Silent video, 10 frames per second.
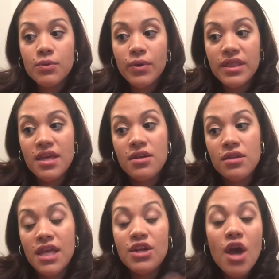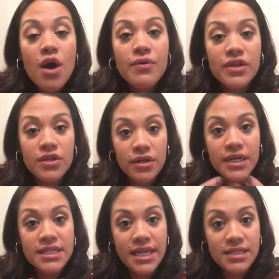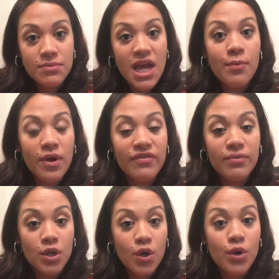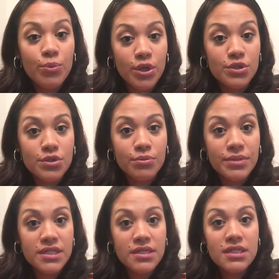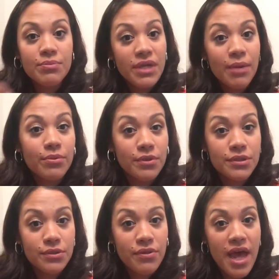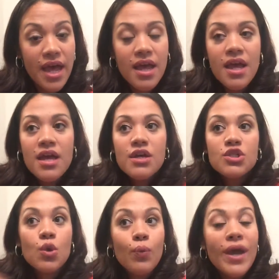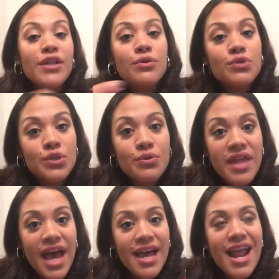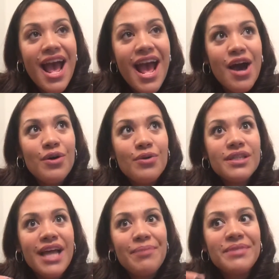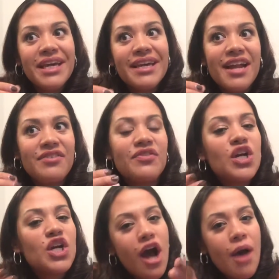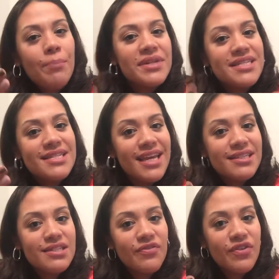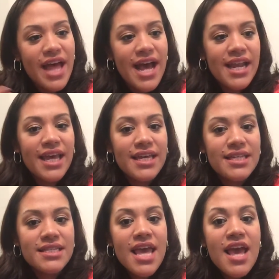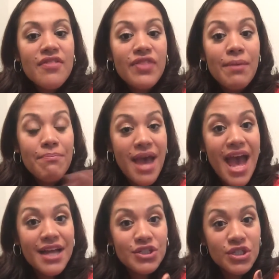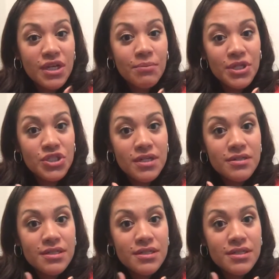they know that you're going to take some time away from your own personal business to be able to do that. So when you do that, how LimeLight kind of compensates for that is they match commissions.